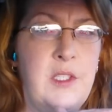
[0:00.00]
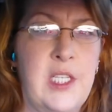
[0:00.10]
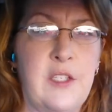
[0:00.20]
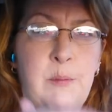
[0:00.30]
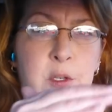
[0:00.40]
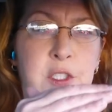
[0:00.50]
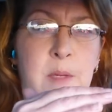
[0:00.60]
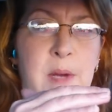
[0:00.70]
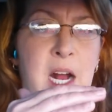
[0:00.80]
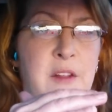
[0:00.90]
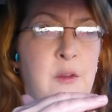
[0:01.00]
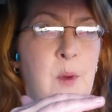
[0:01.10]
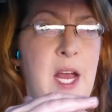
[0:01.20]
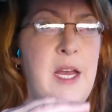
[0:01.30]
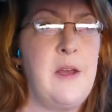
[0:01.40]
gets pushed up out of the
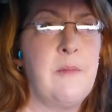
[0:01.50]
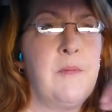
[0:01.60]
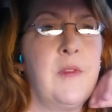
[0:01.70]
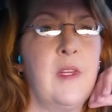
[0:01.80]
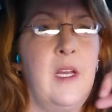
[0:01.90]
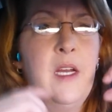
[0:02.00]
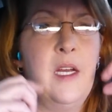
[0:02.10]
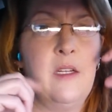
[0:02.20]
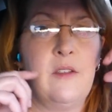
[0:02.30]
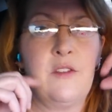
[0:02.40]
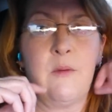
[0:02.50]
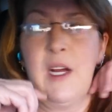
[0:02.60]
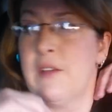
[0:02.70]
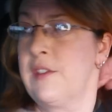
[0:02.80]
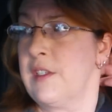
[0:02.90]
way and
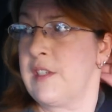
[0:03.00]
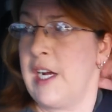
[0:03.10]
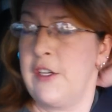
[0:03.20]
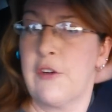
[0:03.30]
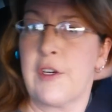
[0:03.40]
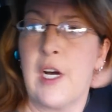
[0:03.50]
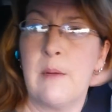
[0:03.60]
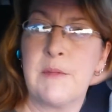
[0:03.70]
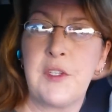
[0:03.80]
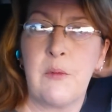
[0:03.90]
surrounds the side of your gums.